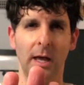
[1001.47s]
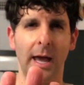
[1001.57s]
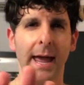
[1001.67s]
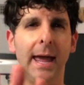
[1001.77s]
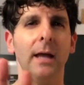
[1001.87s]

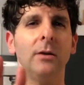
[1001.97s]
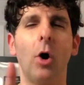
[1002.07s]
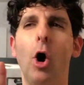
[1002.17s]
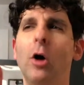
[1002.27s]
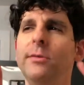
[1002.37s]
and
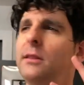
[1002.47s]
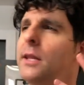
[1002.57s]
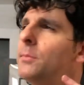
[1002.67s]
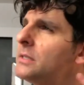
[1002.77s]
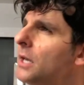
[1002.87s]
all the
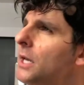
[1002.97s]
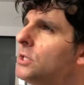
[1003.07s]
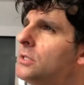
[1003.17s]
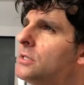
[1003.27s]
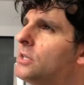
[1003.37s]

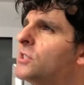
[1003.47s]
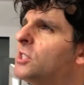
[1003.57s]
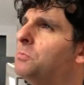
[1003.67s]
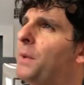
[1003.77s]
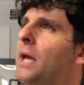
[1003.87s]
limitations of
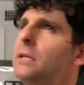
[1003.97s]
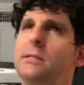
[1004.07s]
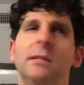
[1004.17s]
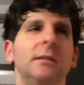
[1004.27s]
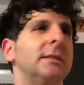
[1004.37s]

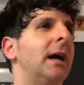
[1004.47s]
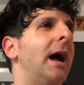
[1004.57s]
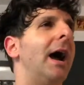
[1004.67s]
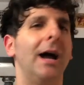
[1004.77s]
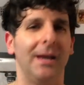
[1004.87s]
space and
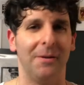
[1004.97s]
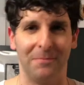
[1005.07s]
time